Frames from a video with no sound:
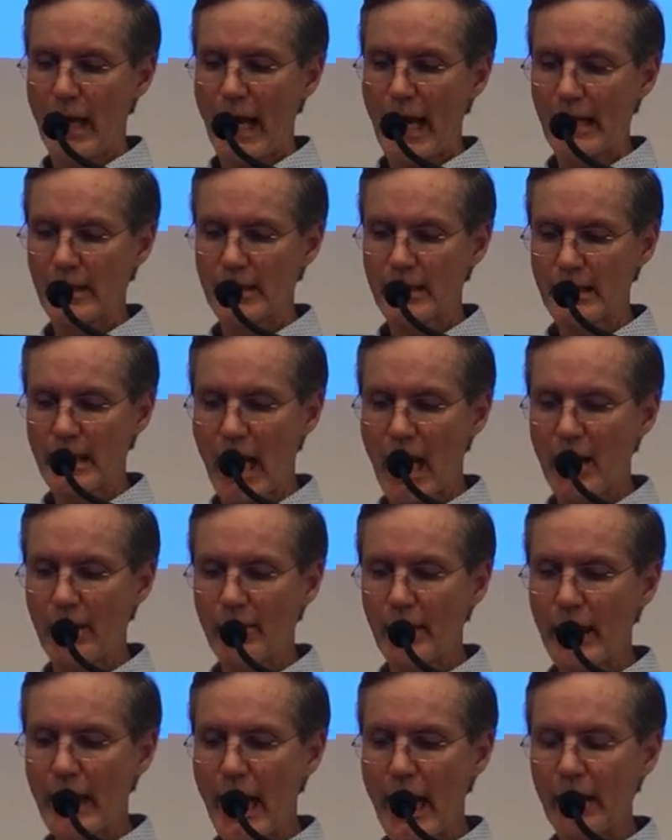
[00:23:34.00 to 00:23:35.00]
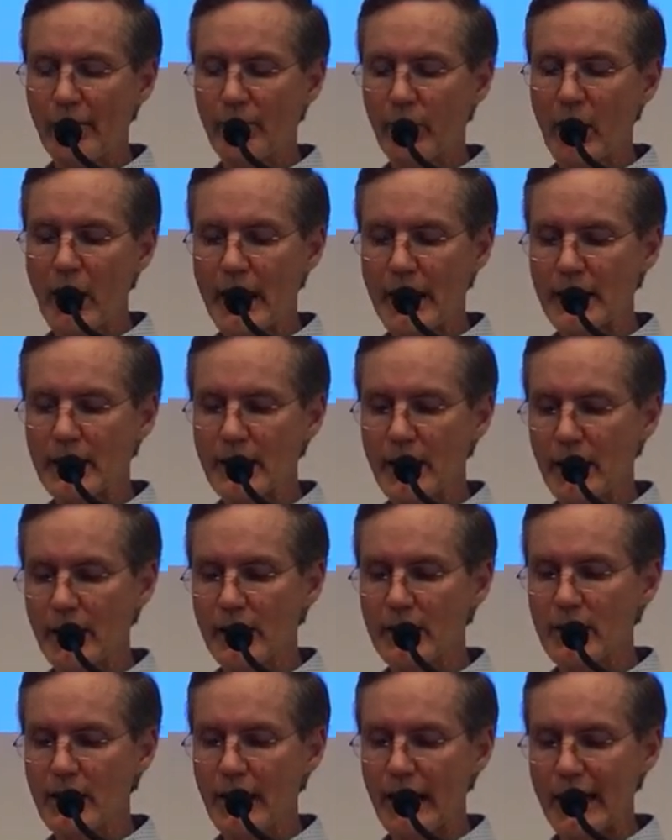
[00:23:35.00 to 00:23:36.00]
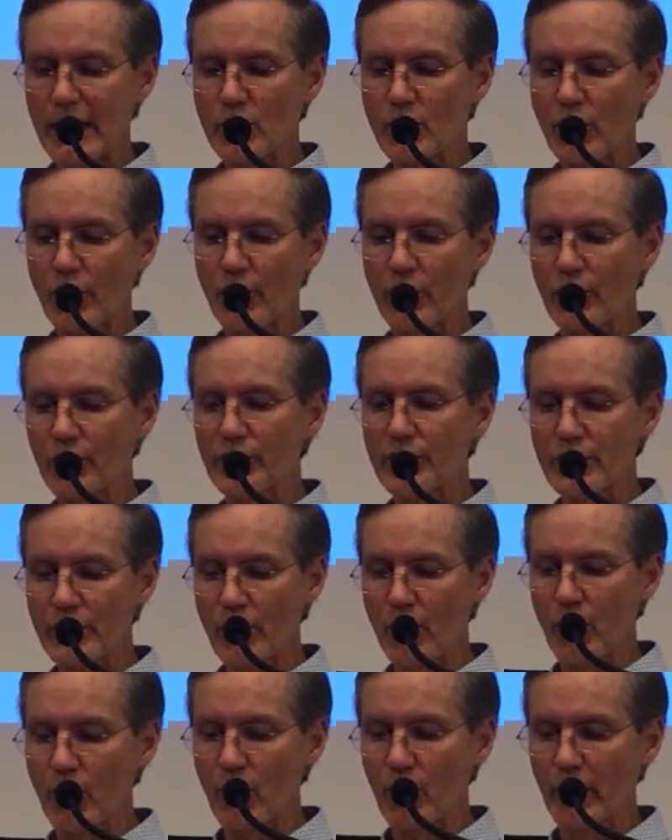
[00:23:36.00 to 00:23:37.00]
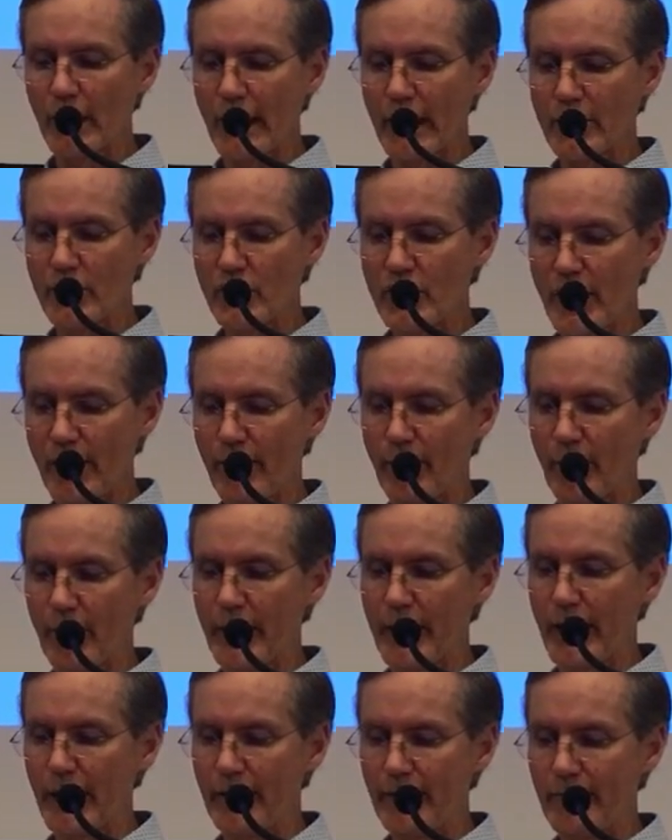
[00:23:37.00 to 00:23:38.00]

And Simon had placed his eternal soul in jeopardy.